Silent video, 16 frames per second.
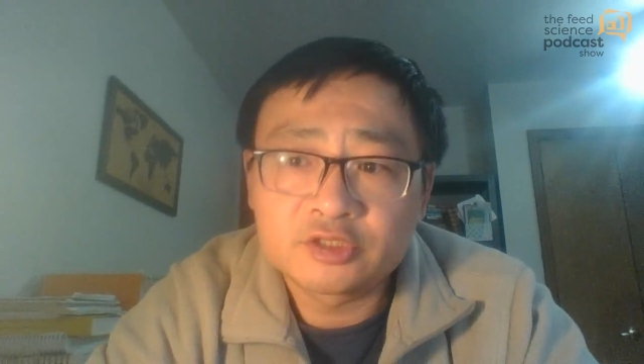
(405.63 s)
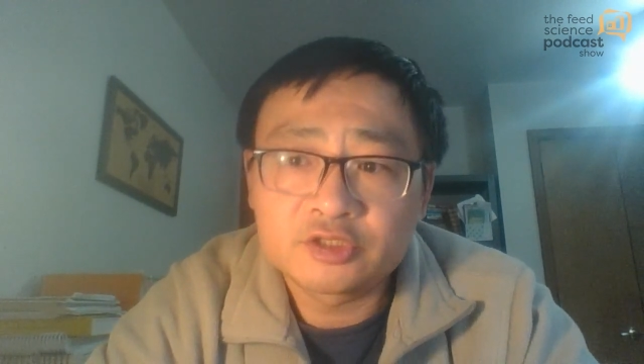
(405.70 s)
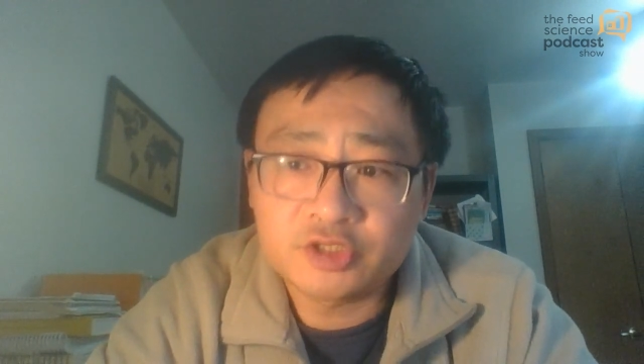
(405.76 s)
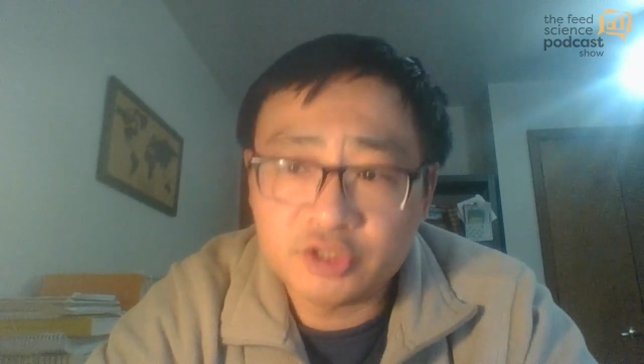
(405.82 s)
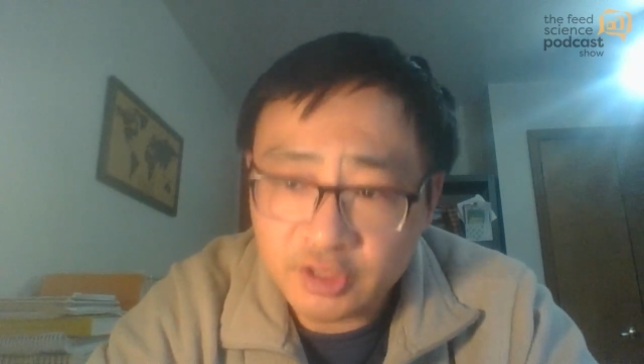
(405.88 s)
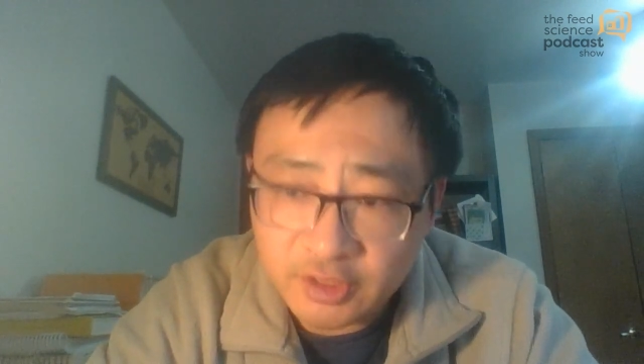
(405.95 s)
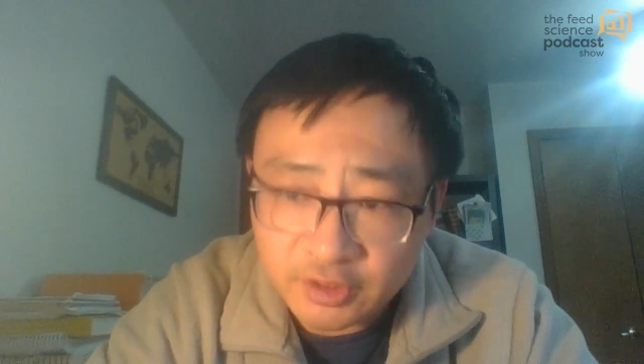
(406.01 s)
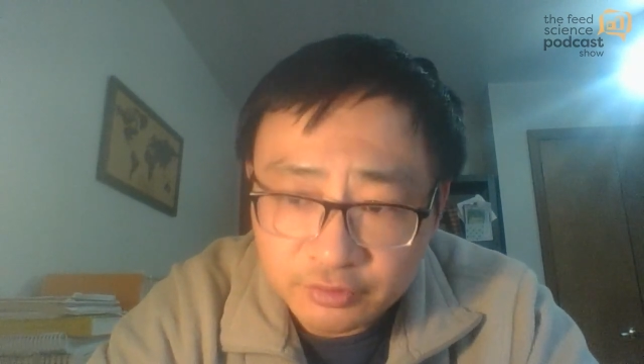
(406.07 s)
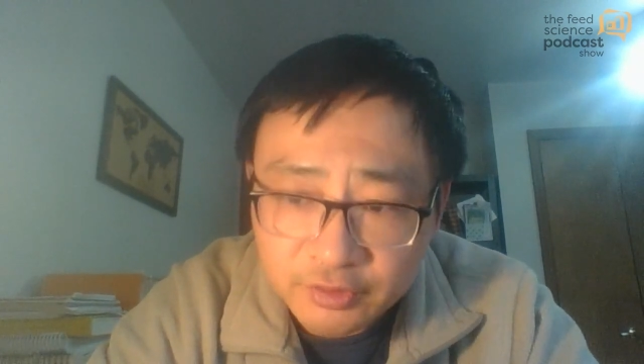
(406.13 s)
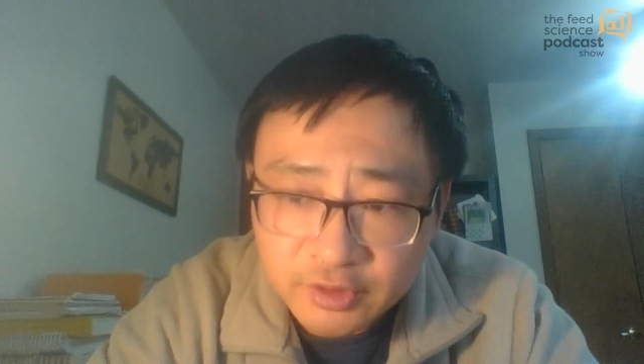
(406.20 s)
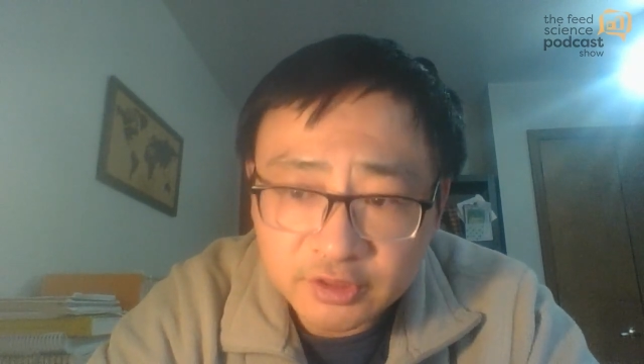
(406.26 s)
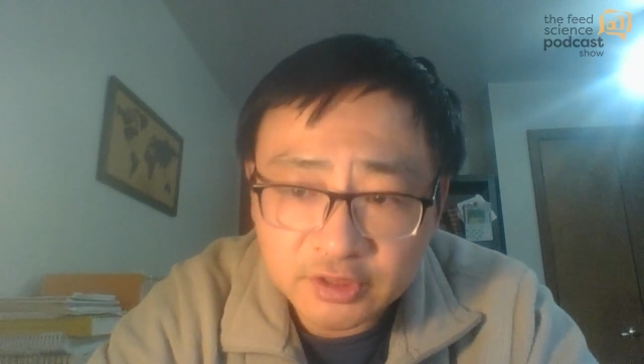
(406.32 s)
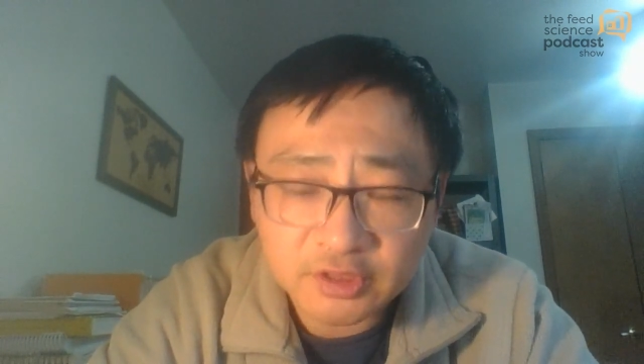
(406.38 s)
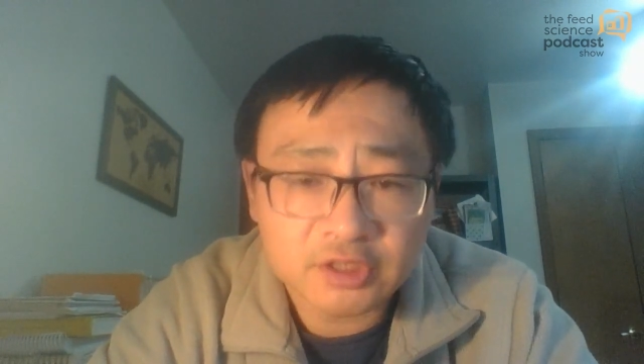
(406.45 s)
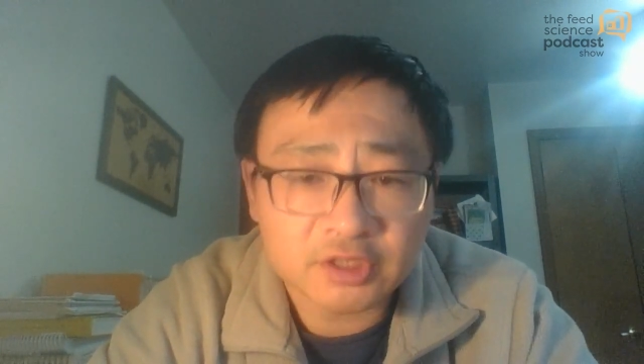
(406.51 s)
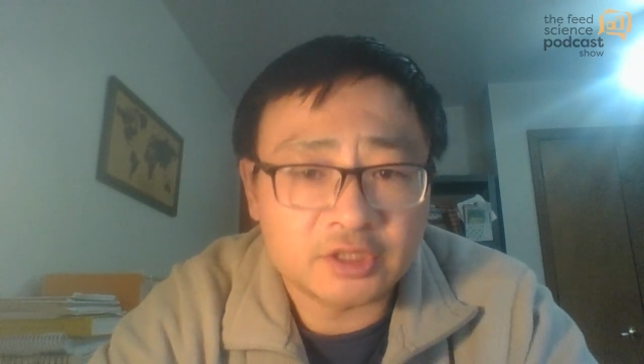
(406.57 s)

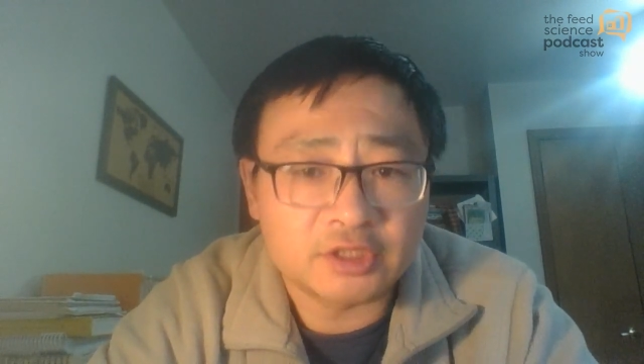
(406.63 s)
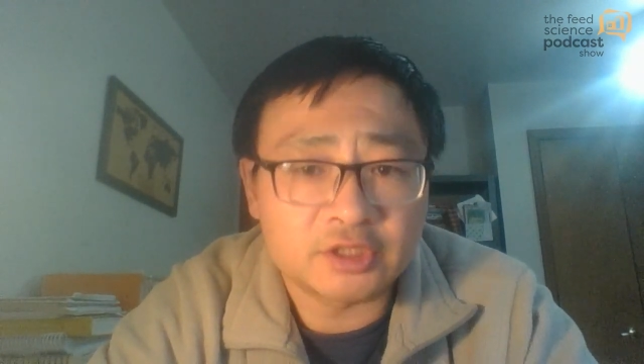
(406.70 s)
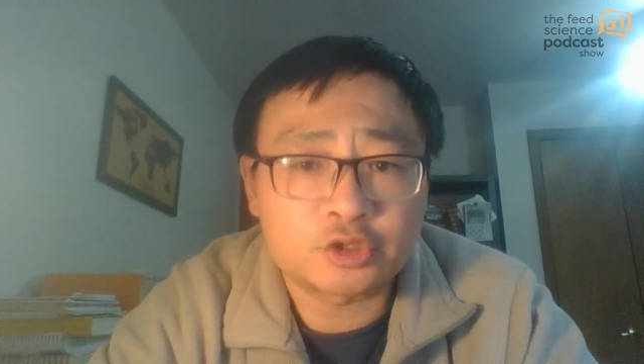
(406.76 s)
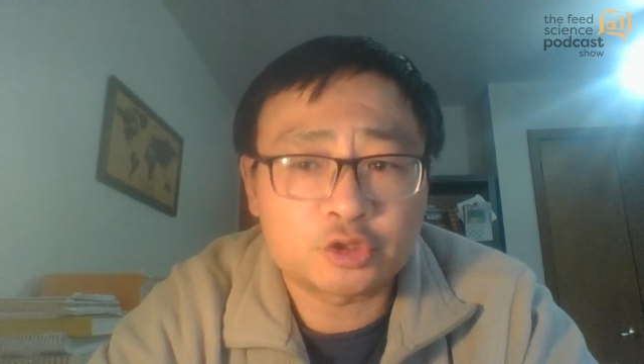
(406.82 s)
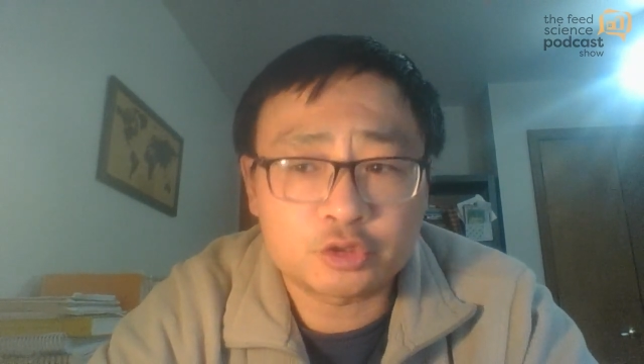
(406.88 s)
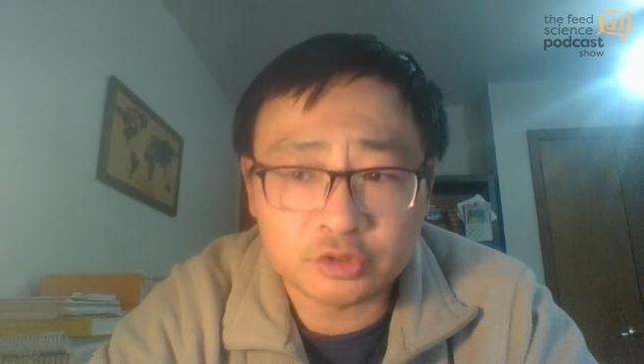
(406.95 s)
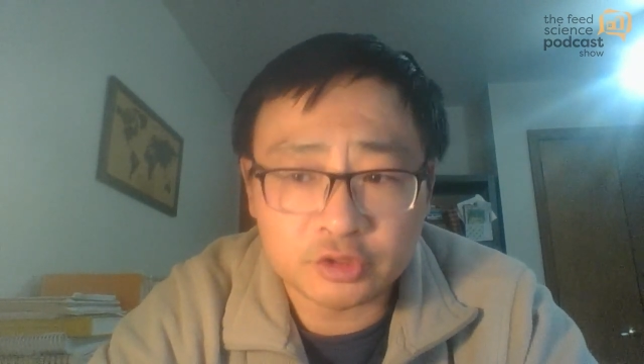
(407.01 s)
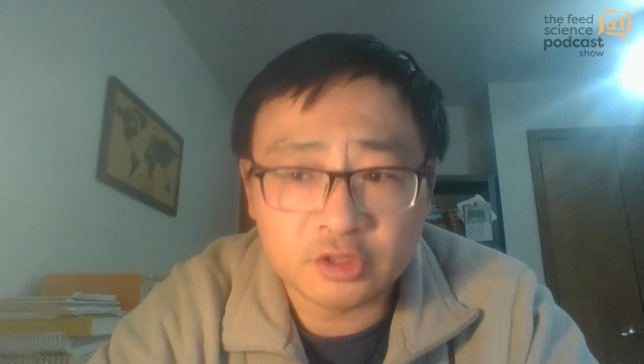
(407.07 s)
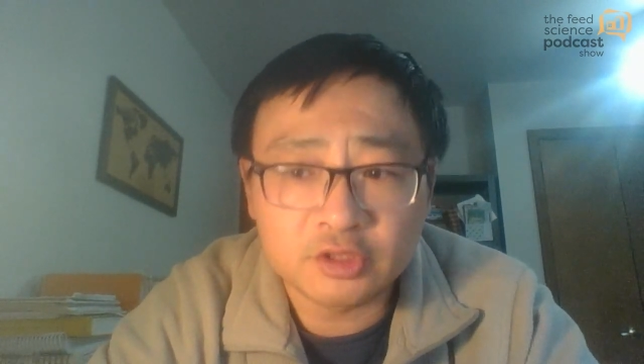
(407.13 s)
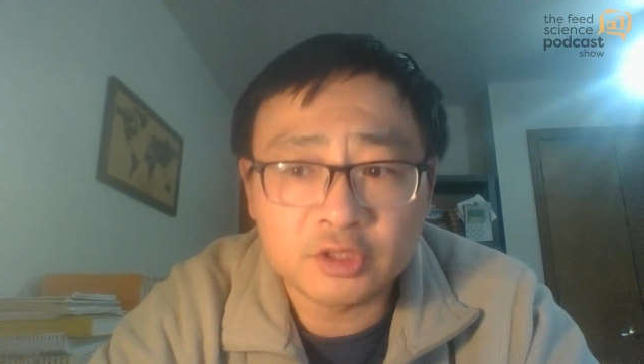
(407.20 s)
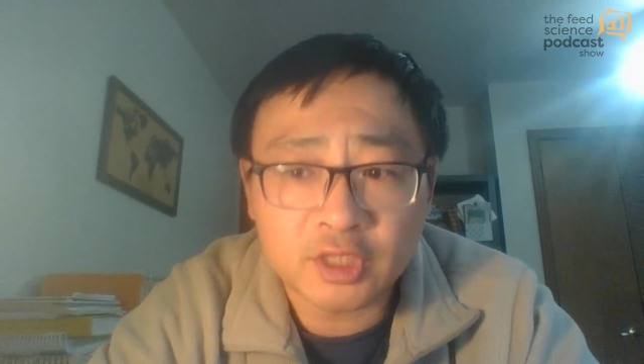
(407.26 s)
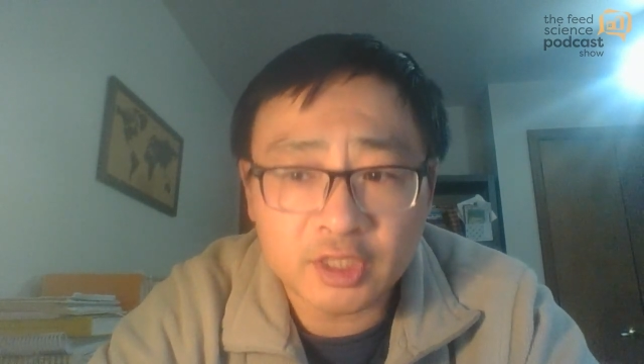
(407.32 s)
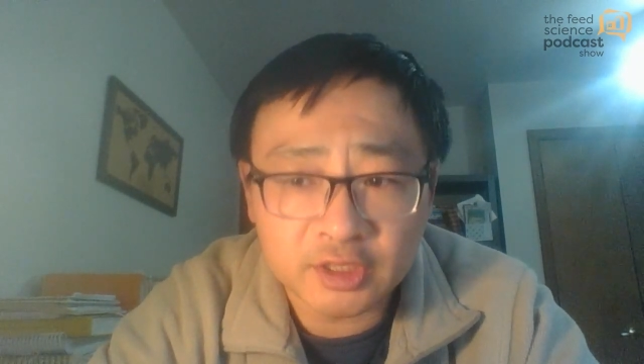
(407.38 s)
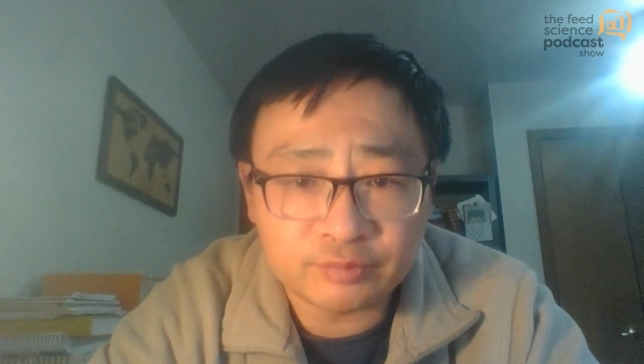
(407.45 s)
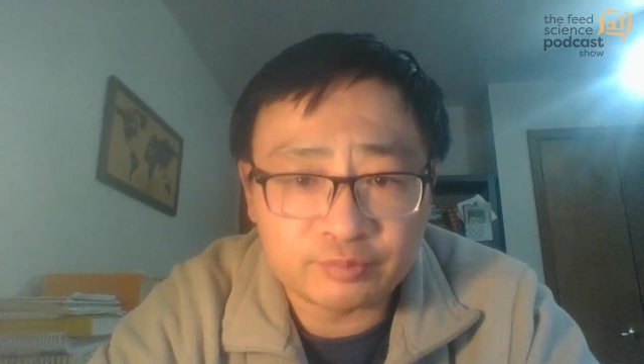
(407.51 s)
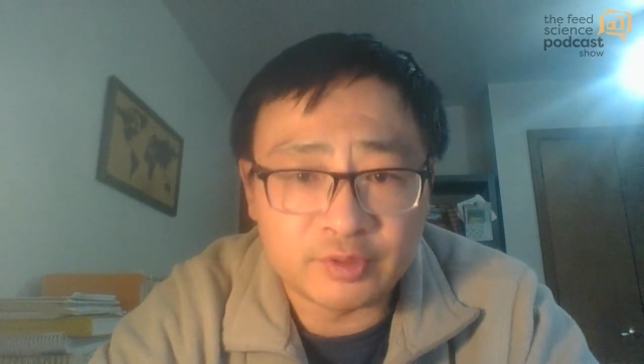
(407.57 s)
Theoretically, should
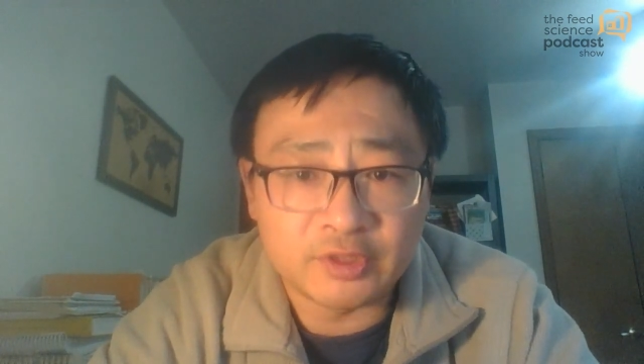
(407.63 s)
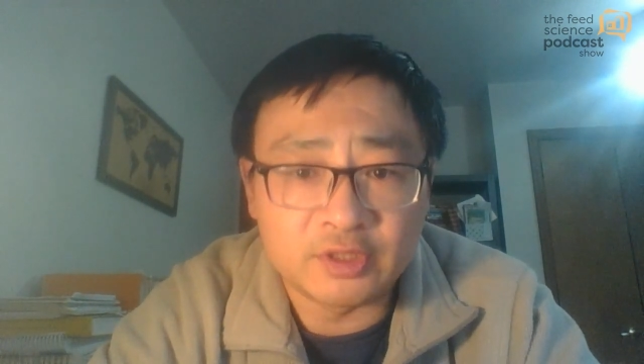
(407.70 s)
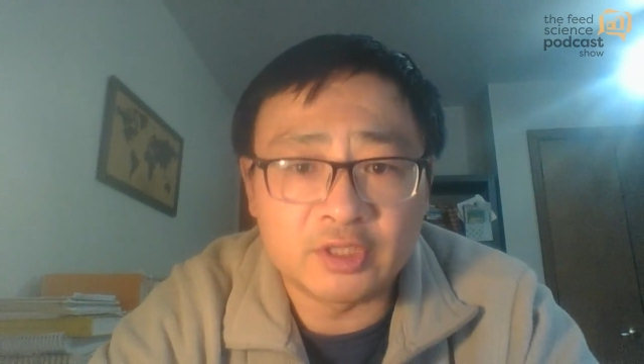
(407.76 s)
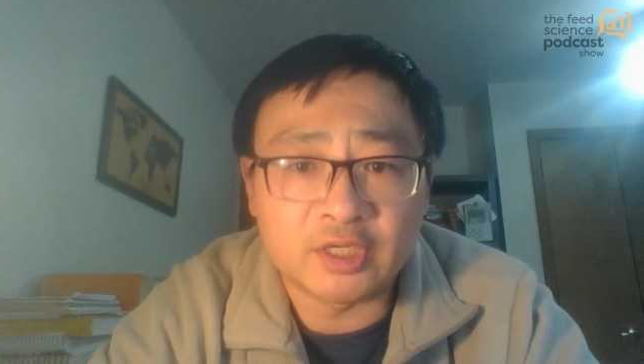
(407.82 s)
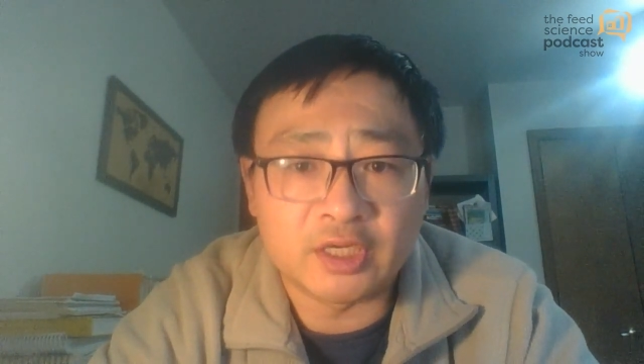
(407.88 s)
not be